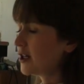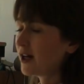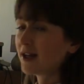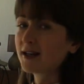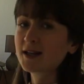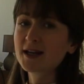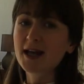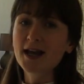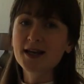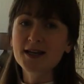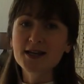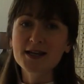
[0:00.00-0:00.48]

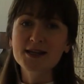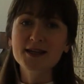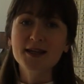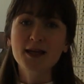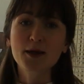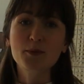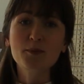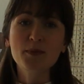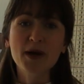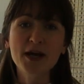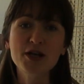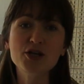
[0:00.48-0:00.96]
done
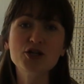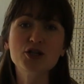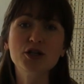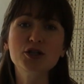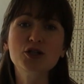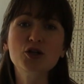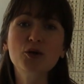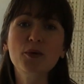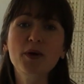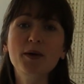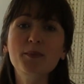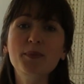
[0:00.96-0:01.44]
anything major
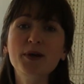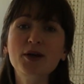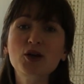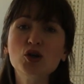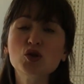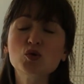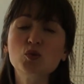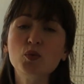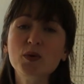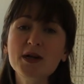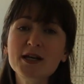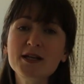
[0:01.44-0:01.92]
to it
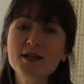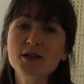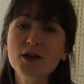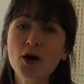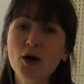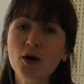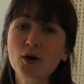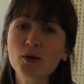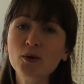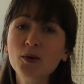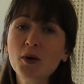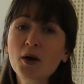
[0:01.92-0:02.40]
because we
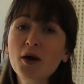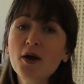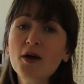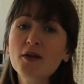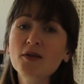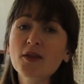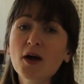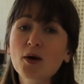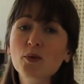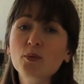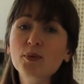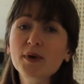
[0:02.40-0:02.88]
know
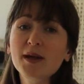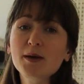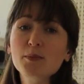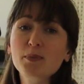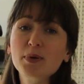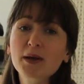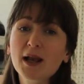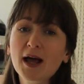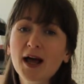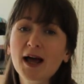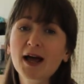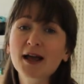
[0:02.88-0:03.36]
that we
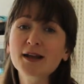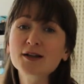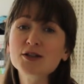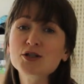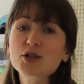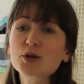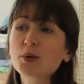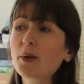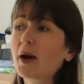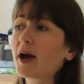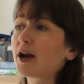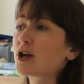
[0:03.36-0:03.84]
plan
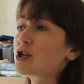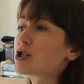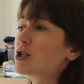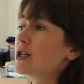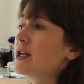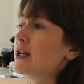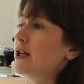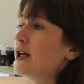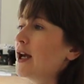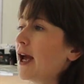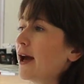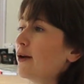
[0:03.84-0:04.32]
to
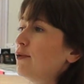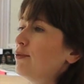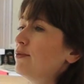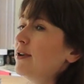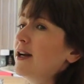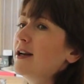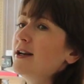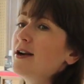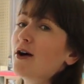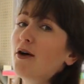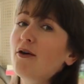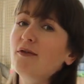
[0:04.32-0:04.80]
actually get
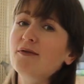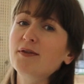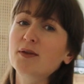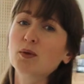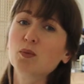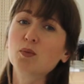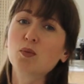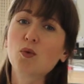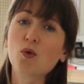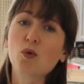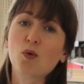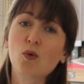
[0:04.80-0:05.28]
rid of the
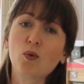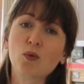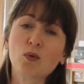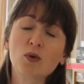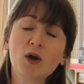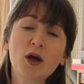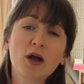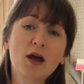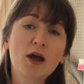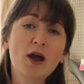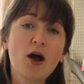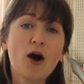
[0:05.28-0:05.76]

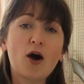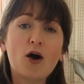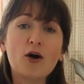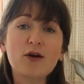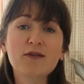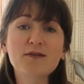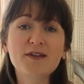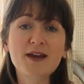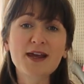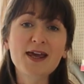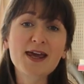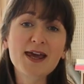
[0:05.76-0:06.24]
wall
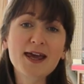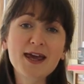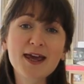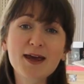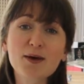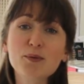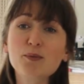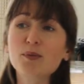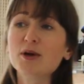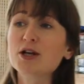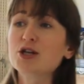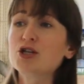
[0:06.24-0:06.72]
over
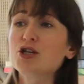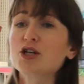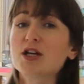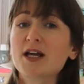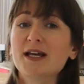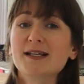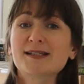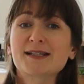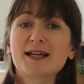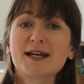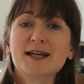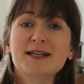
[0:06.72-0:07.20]
here, which
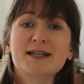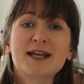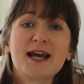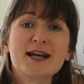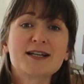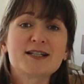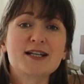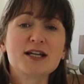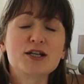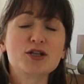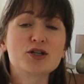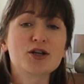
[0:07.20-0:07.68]
is
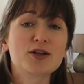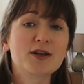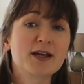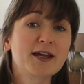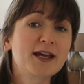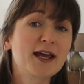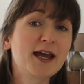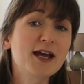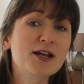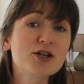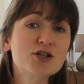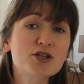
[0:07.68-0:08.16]
connecting to the
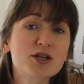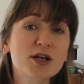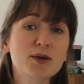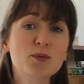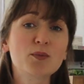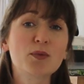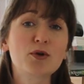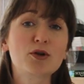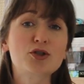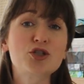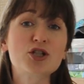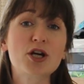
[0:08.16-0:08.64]

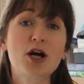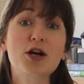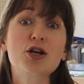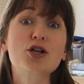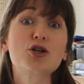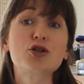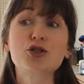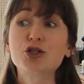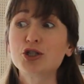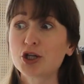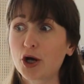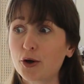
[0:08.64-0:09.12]
kitchen, which I'll
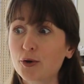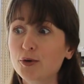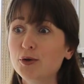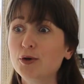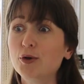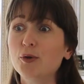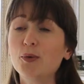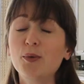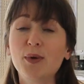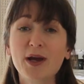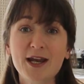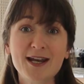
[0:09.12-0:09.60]
show
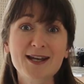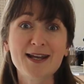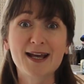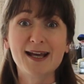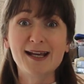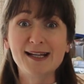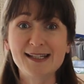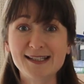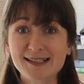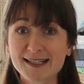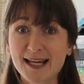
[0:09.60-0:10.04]
you in a